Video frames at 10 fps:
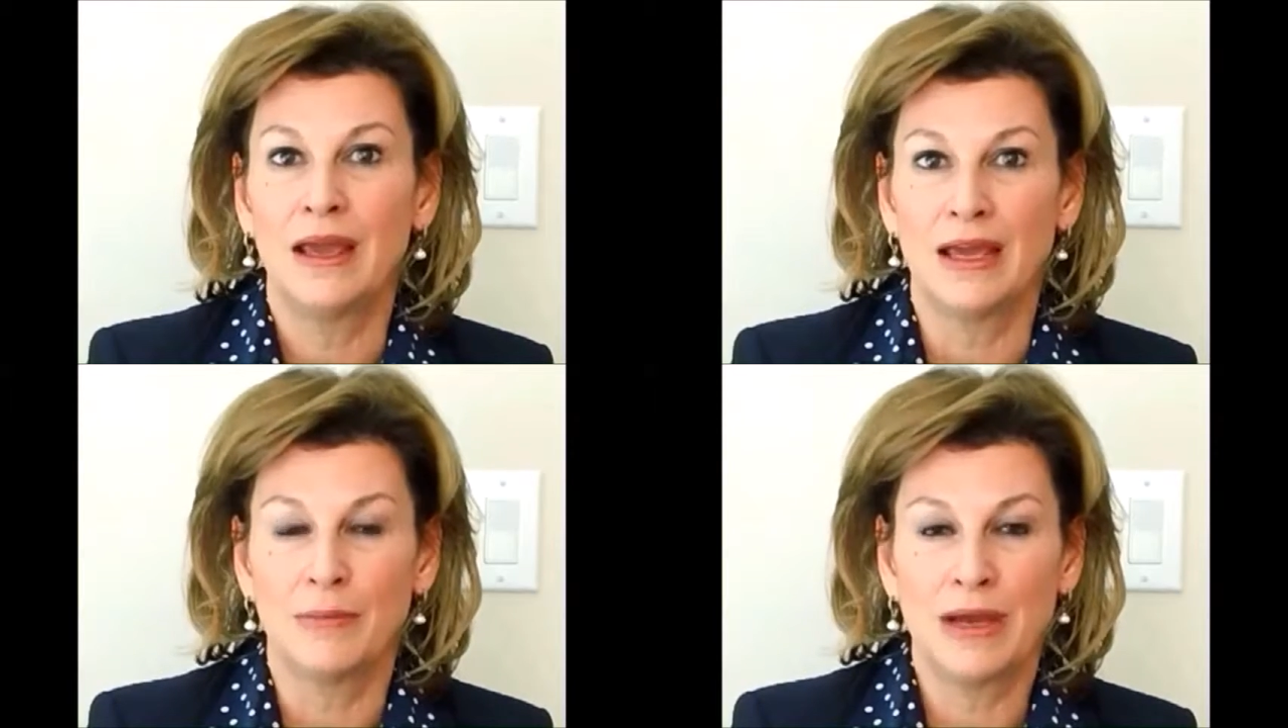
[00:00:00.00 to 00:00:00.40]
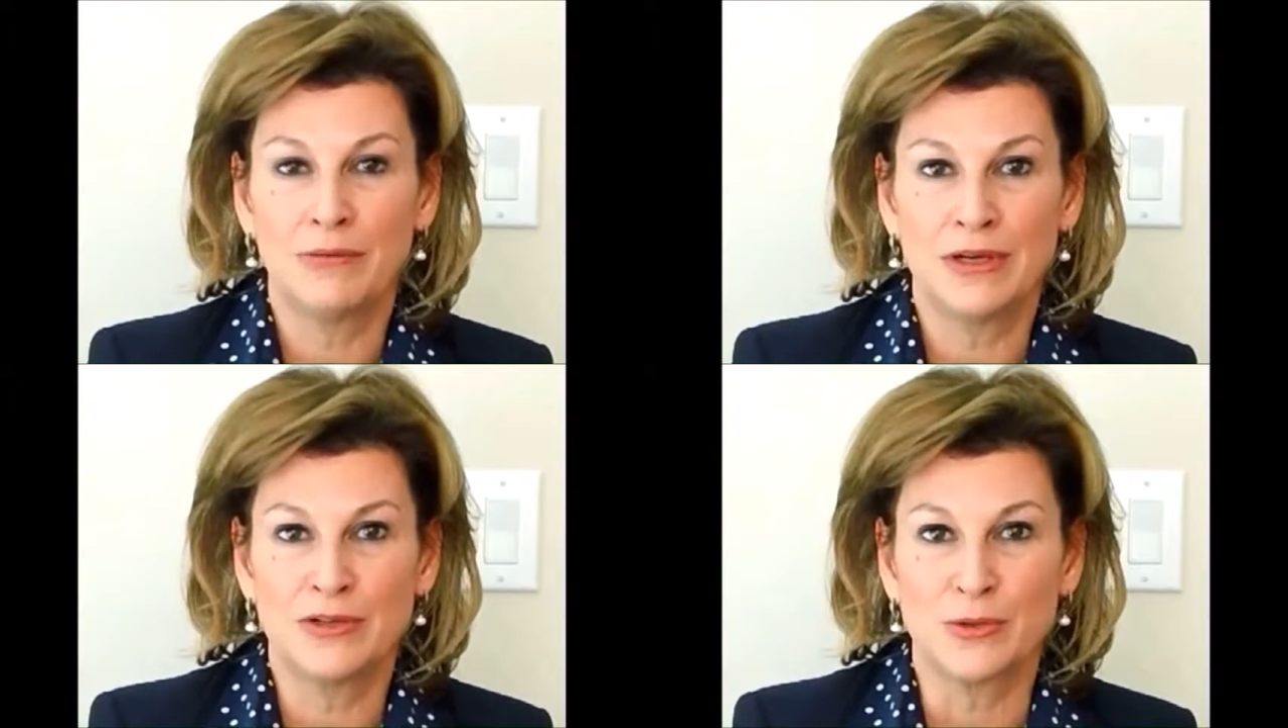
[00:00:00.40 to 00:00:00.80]
and my
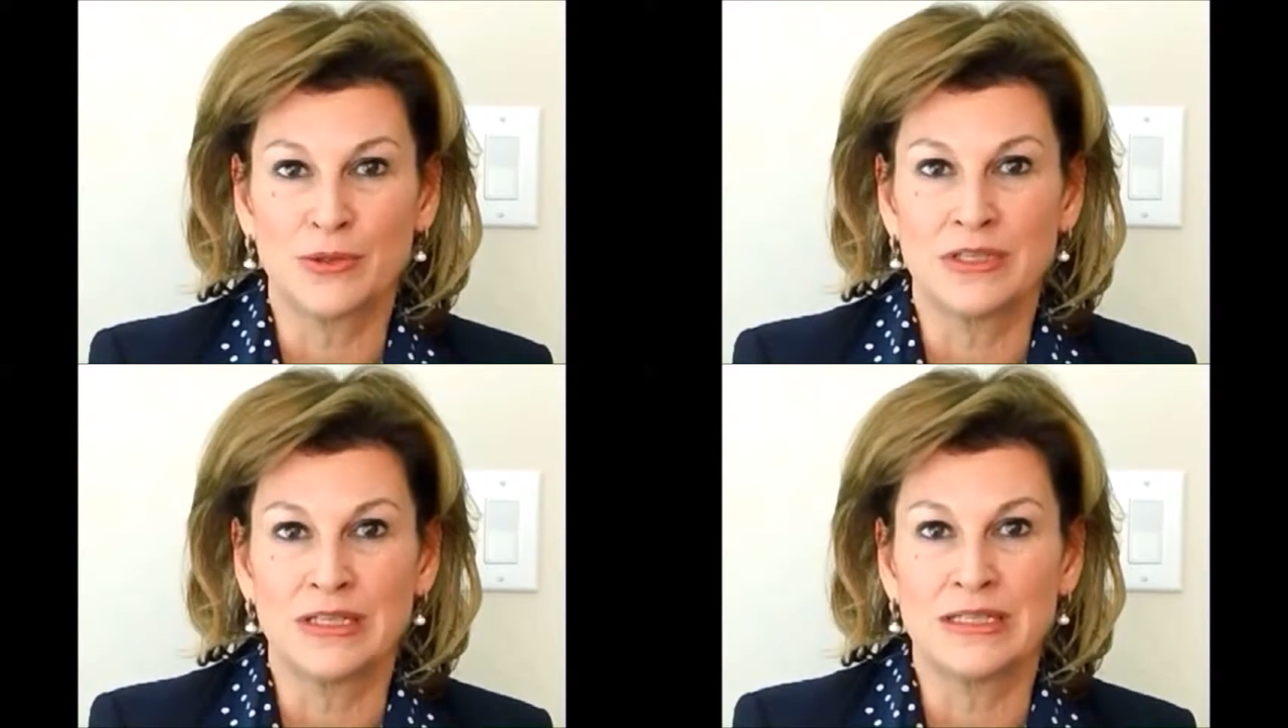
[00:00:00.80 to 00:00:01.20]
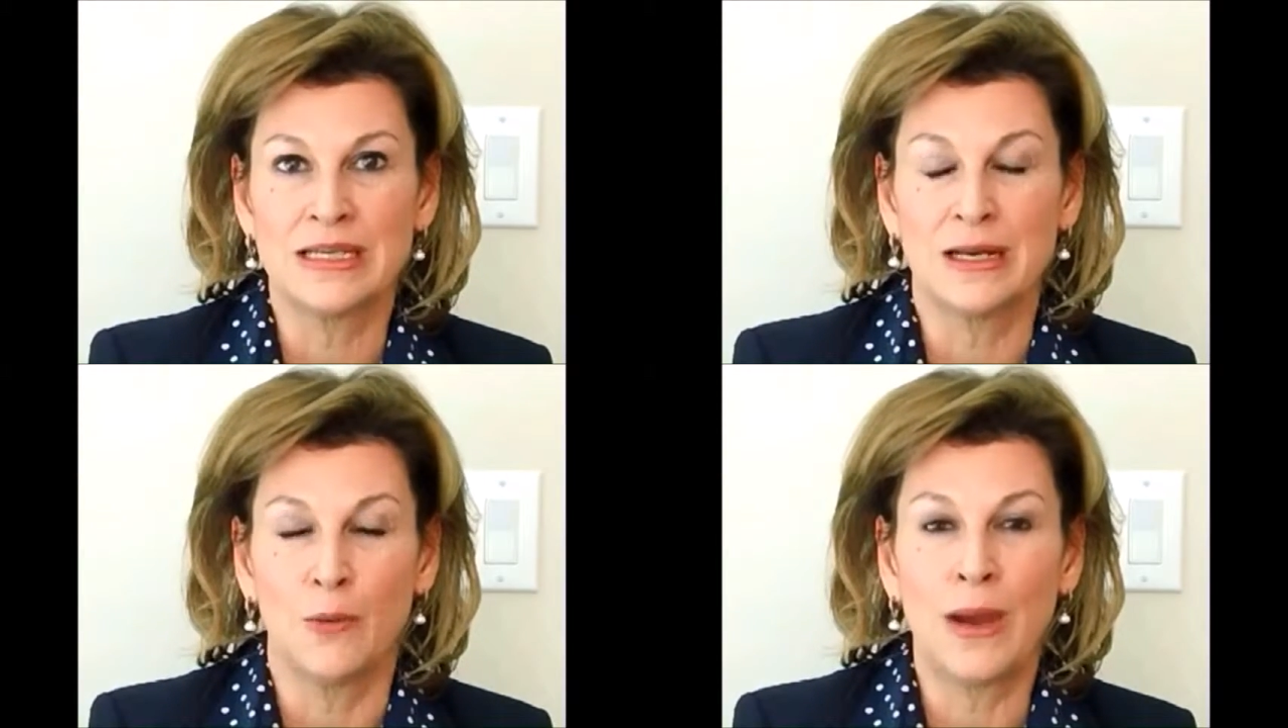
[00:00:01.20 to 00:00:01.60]
resources
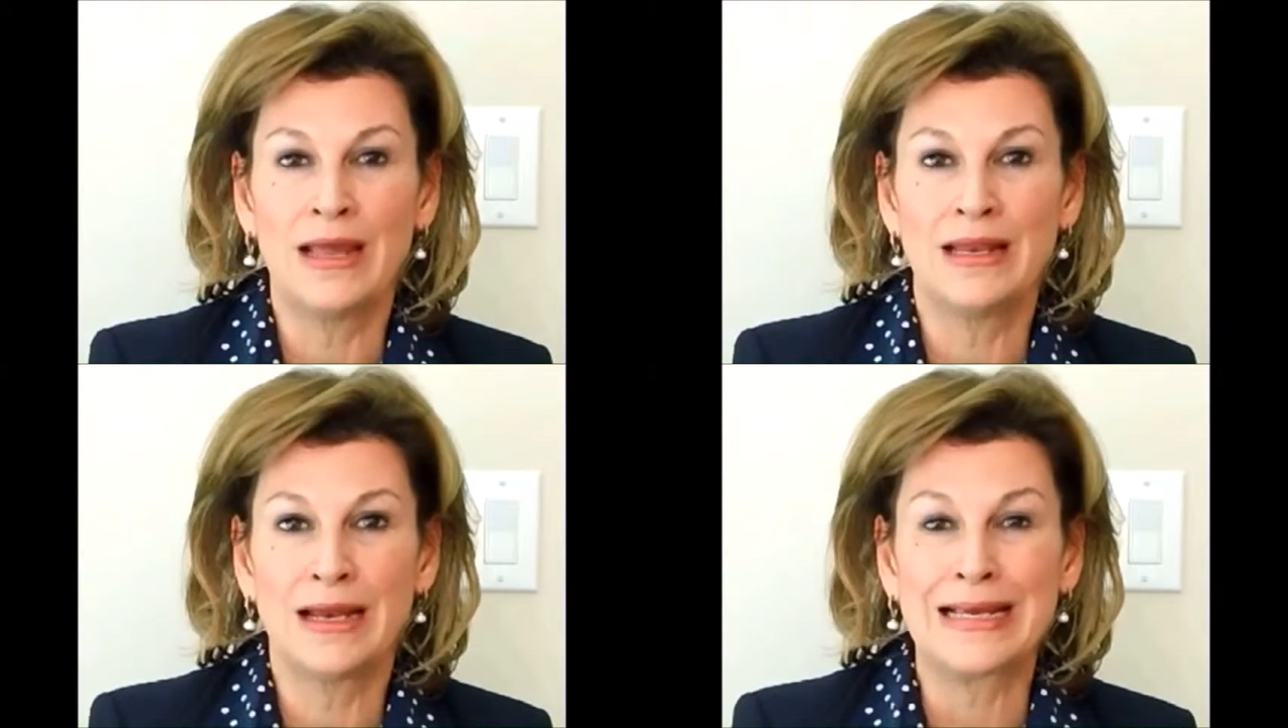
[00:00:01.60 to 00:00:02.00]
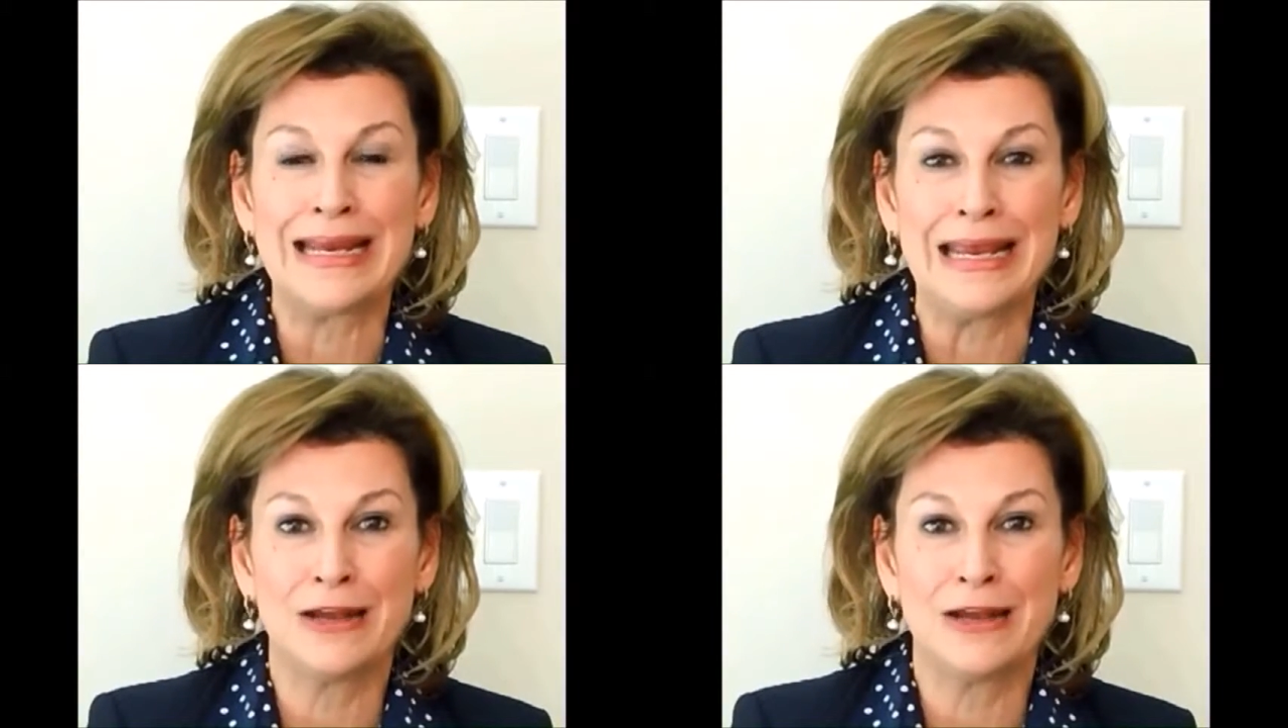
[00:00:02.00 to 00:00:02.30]
in a way that I can